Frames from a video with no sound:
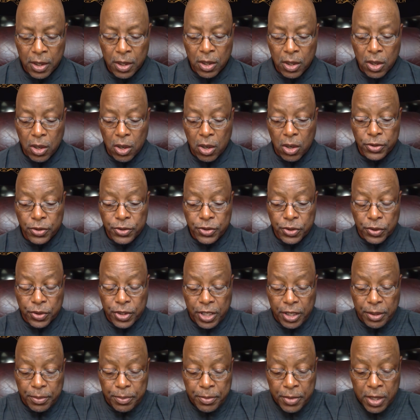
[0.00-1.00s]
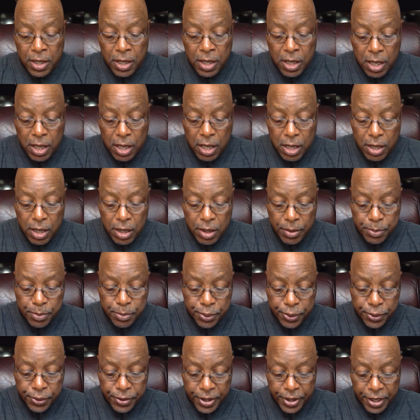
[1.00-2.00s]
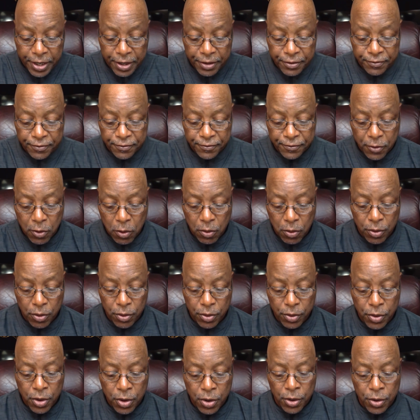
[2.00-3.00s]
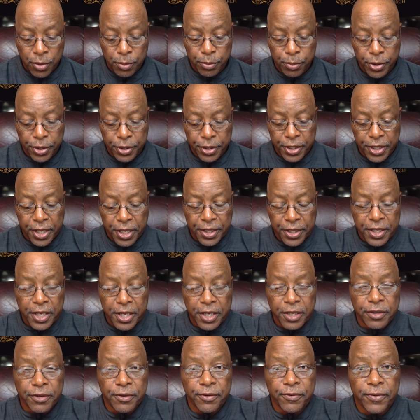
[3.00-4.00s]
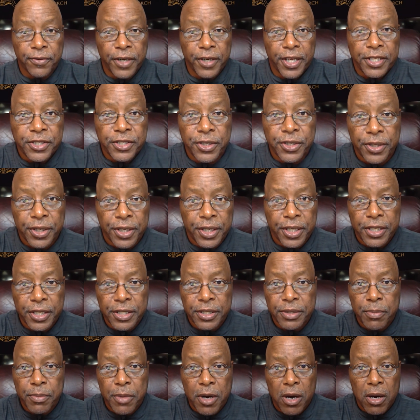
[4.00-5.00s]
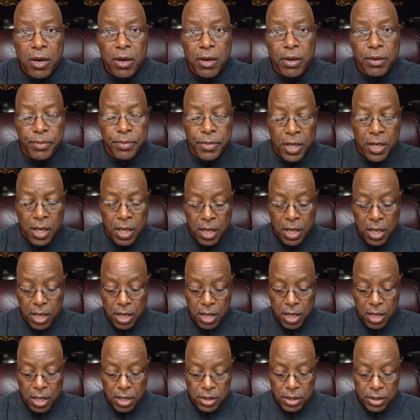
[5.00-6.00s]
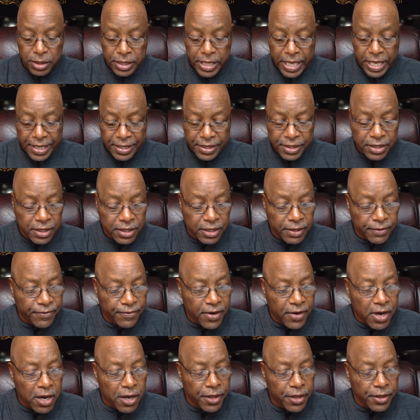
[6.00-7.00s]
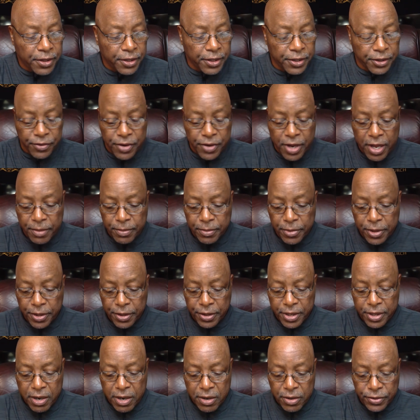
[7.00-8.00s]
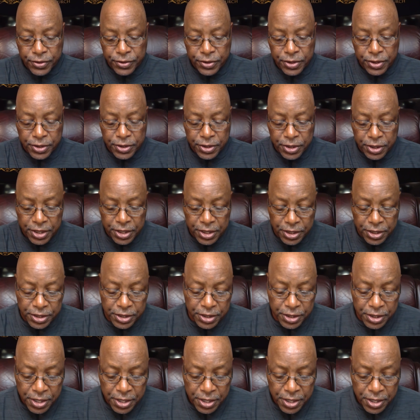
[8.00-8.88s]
Also keep praying for Brother Nathaniel Fletcher and his mom. That's the father and grandmother, our own sister Keisha